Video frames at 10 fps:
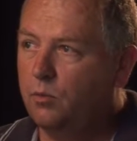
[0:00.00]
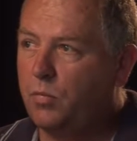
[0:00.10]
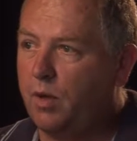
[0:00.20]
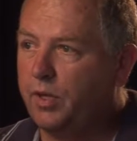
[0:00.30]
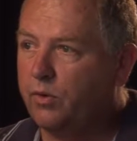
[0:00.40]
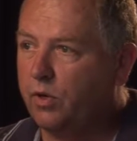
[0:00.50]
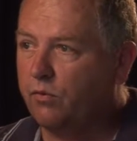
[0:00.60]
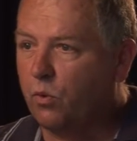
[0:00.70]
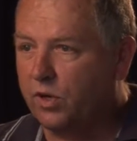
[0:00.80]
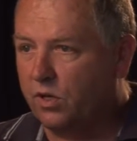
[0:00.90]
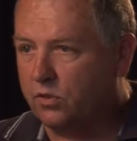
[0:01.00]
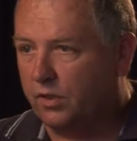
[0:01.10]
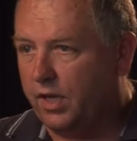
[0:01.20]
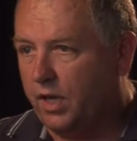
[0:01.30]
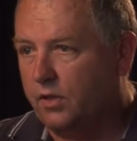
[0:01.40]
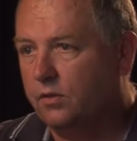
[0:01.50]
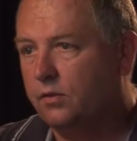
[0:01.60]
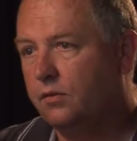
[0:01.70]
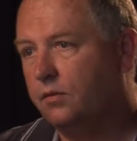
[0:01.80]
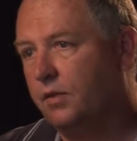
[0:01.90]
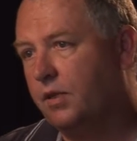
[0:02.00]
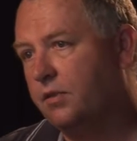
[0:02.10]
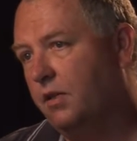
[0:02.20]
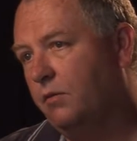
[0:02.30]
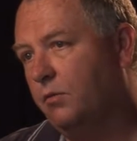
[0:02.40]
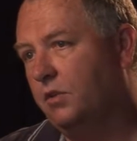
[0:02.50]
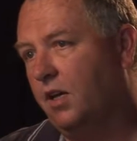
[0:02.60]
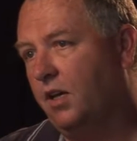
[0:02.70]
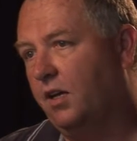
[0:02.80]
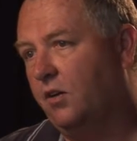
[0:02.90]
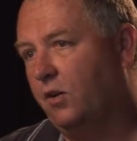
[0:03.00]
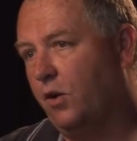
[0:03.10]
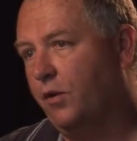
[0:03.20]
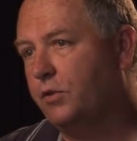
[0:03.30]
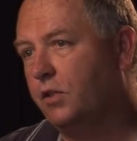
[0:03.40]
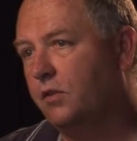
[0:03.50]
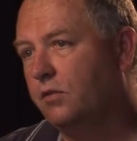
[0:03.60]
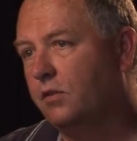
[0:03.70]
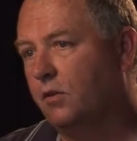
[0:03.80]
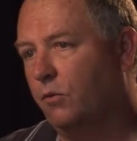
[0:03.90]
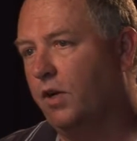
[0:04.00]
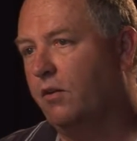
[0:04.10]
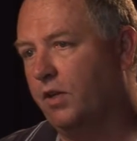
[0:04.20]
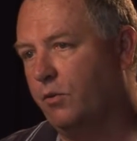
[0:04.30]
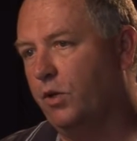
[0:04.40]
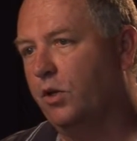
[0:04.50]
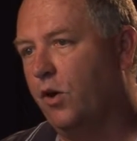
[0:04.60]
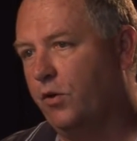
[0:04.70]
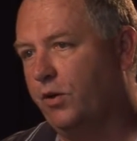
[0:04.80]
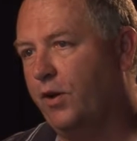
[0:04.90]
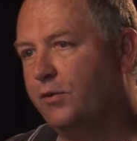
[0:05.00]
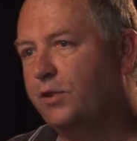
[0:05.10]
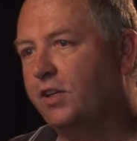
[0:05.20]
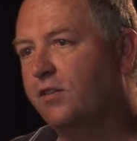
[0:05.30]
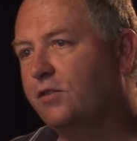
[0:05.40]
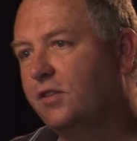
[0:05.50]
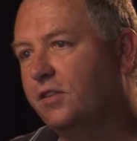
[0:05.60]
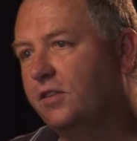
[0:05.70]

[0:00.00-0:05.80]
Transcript: probably 3 or 4 years on days. The rest of it was kind of like on an off shift, or whatever they want to call an off shift.